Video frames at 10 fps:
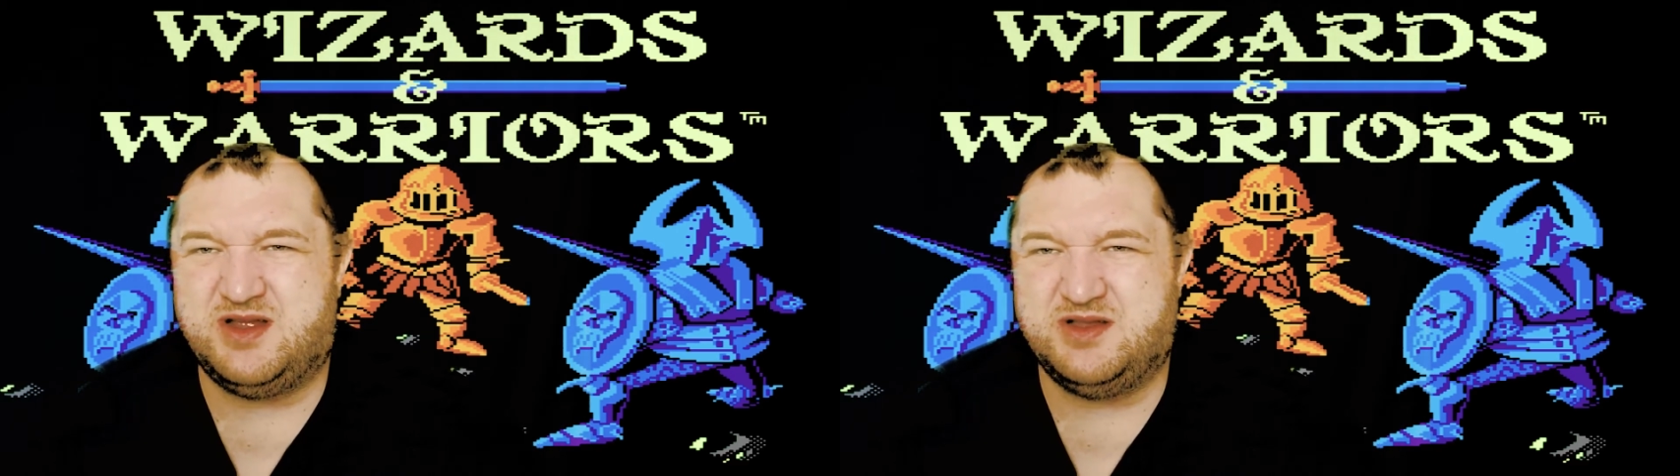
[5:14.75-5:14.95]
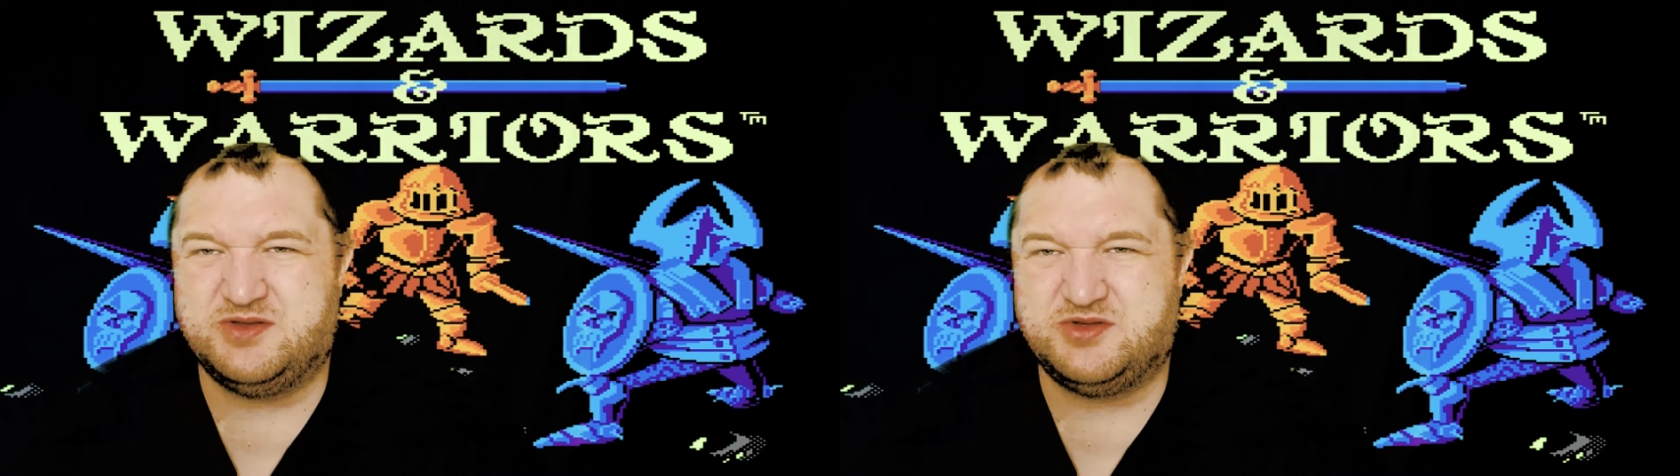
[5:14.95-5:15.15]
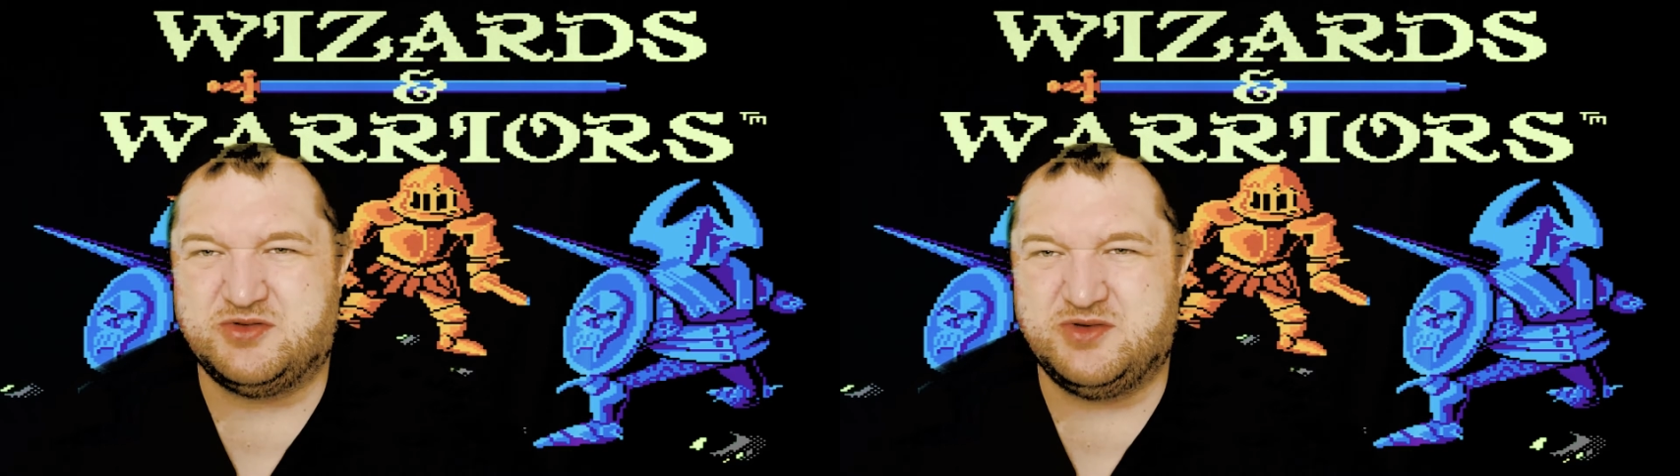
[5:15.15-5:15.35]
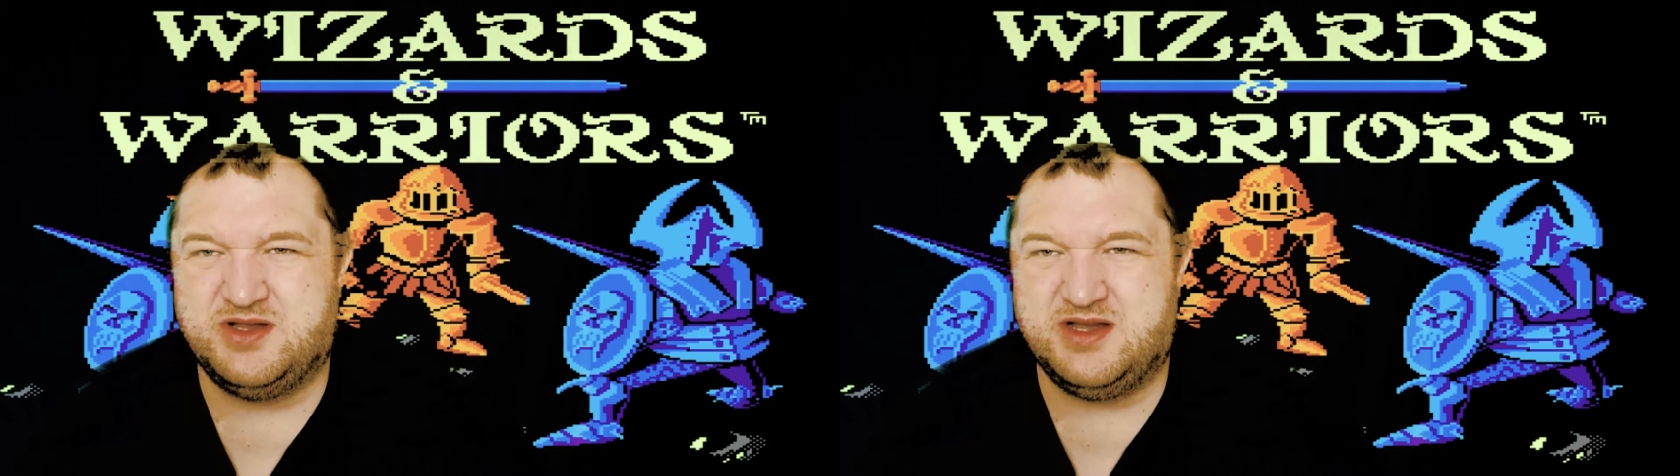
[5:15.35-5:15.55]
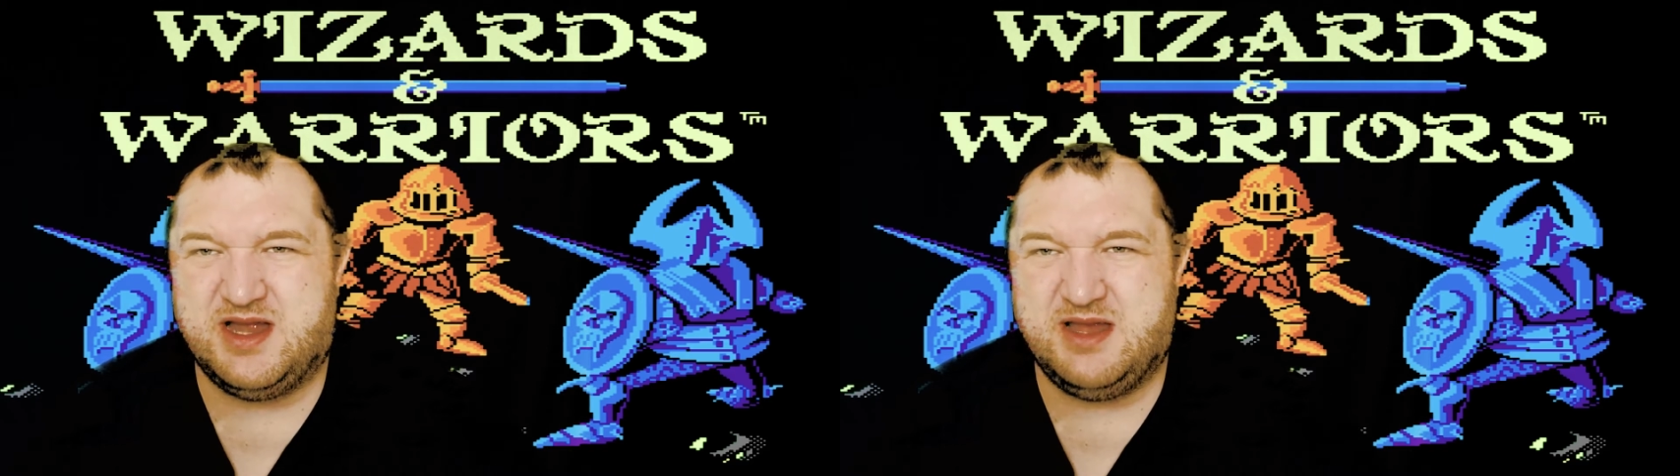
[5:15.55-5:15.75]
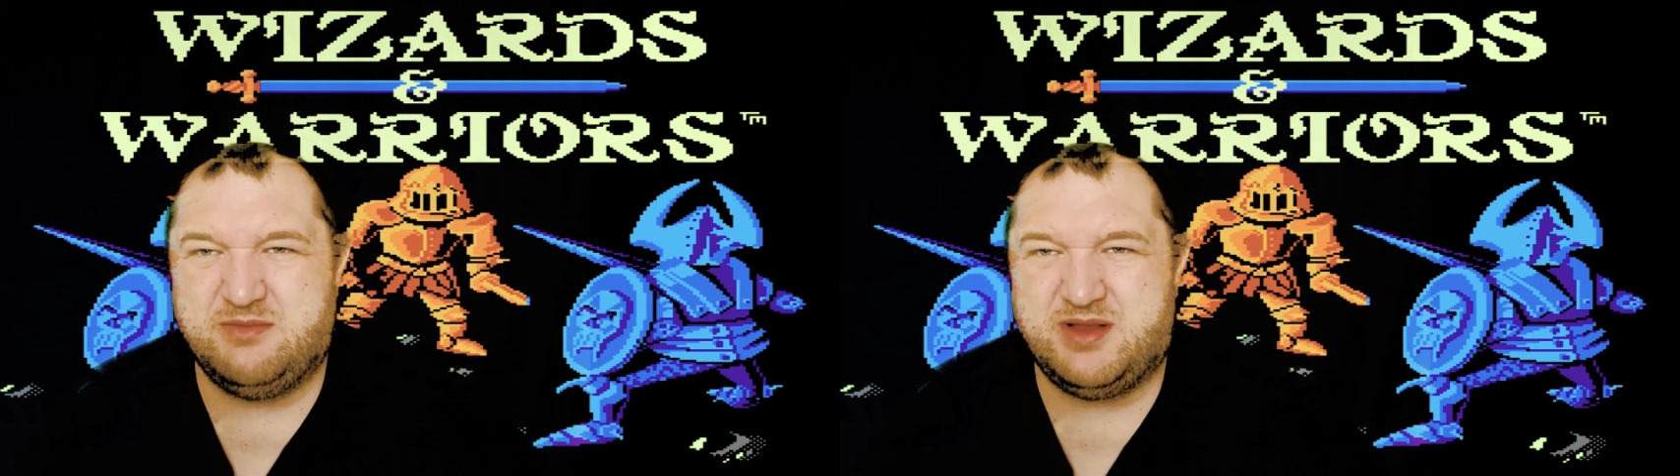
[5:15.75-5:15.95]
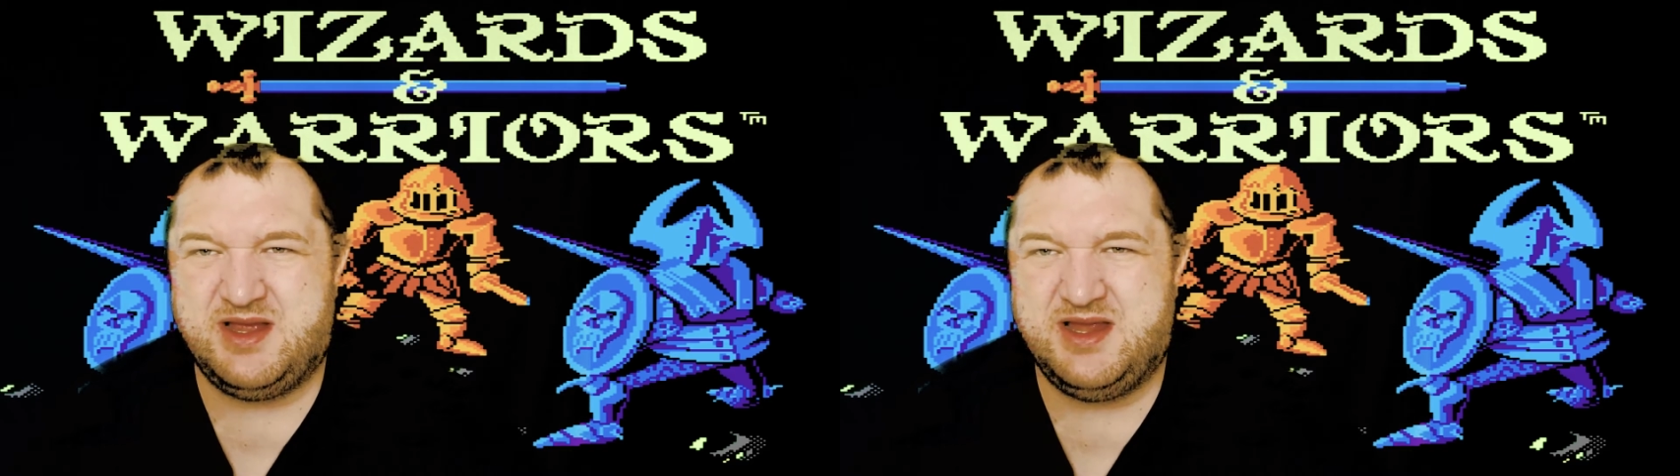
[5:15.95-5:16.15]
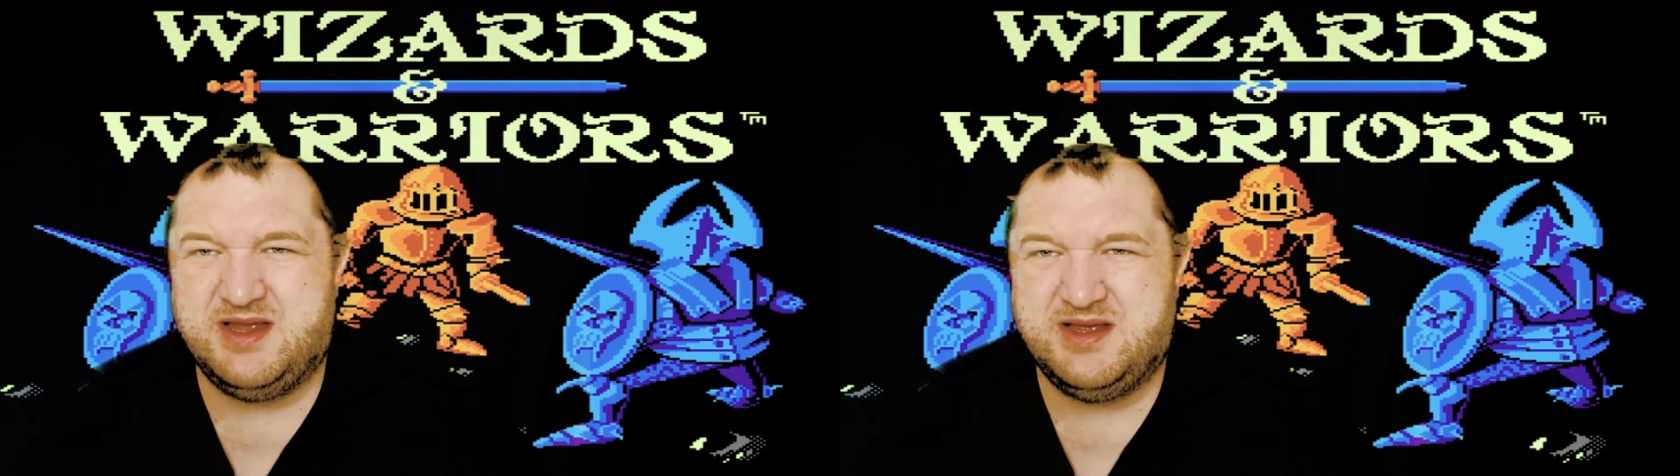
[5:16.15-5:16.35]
like, the story and the gameplay.